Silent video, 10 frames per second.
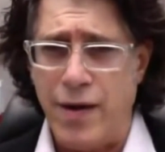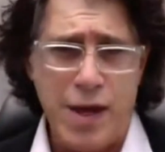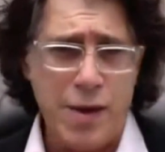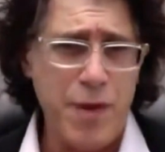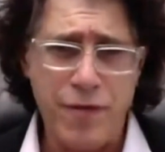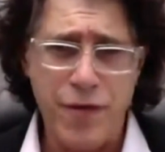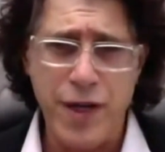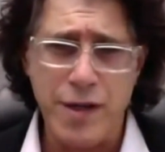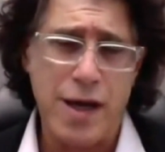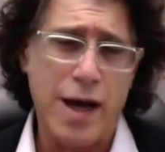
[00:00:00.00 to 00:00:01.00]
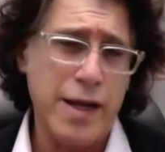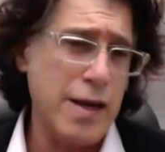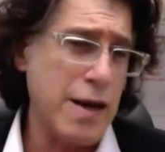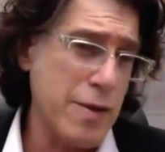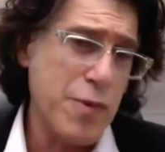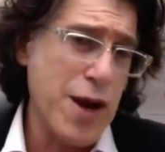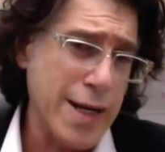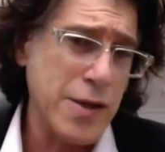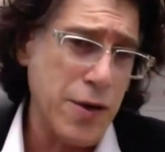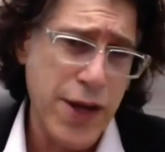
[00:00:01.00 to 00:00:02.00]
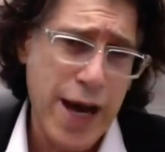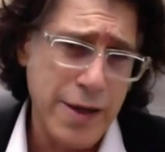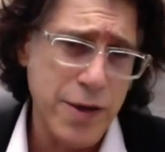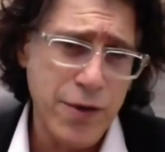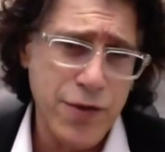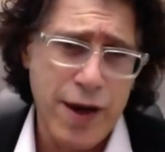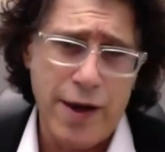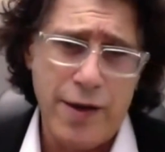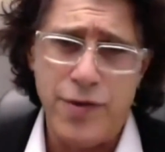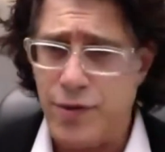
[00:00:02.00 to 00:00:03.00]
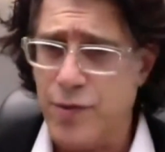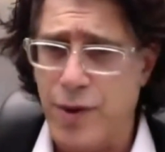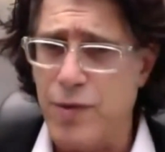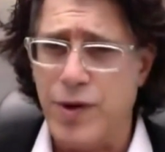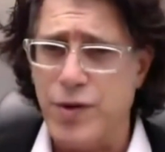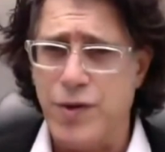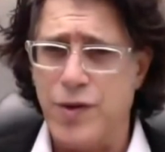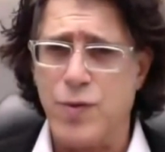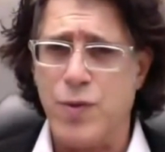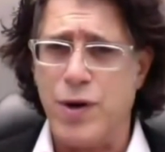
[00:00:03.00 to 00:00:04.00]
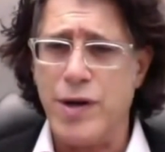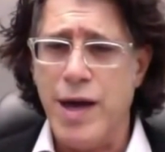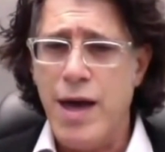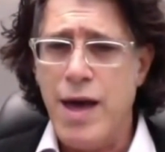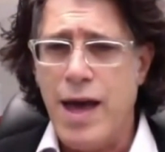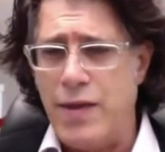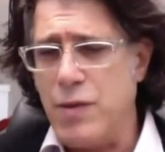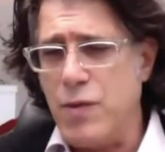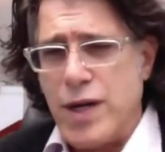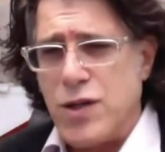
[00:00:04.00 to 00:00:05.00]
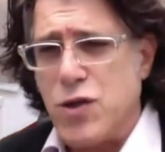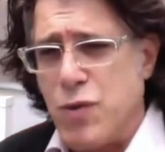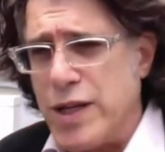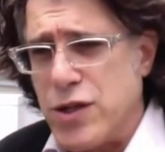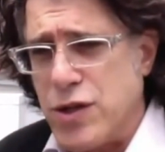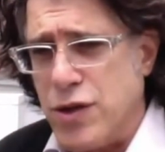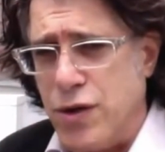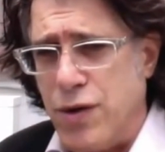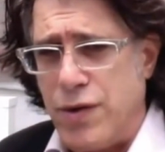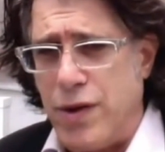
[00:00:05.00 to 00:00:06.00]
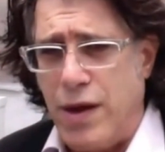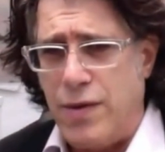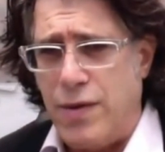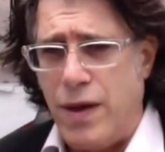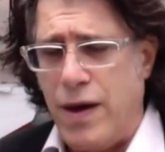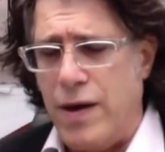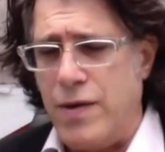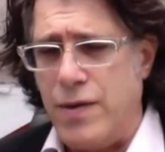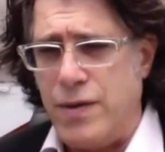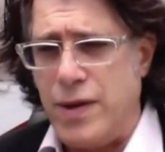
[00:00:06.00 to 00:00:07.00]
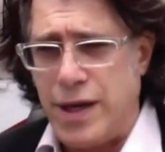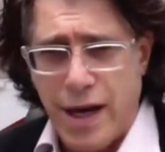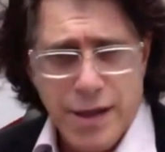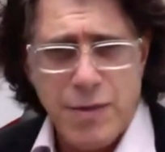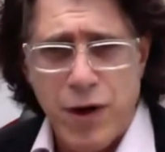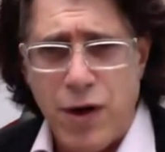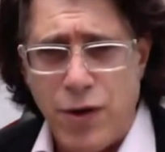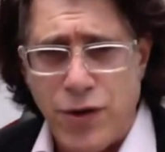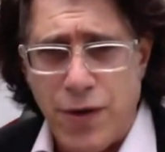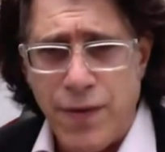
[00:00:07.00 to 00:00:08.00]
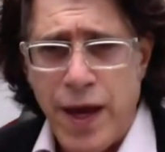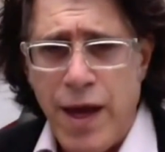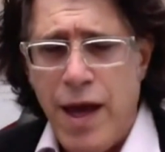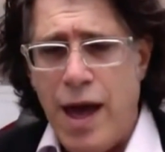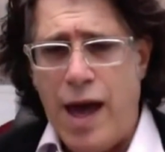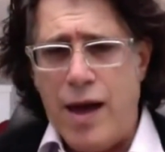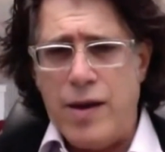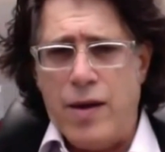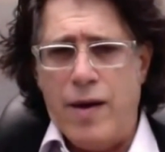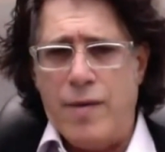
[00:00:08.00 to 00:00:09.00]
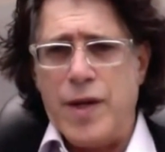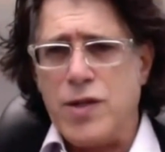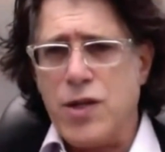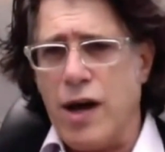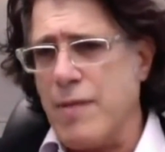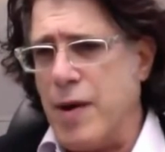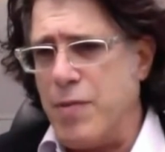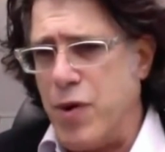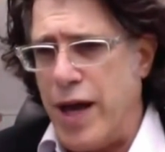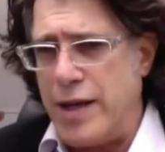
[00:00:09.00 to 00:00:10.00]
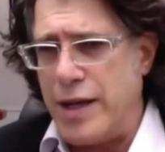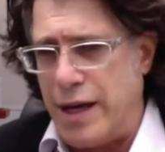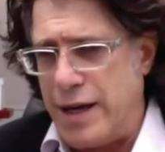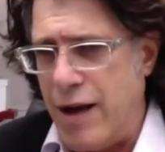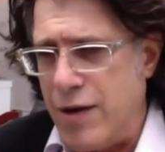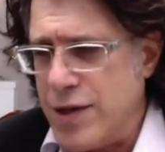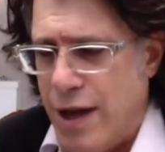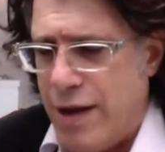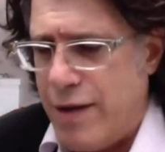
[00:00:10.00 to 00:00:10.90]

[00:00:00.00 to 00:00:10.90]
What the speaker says: on the epiphany side and on the practical tactical side, since we really do this work. And then we're going to switch to the customer culture. And I'm going to talk about branding. Now,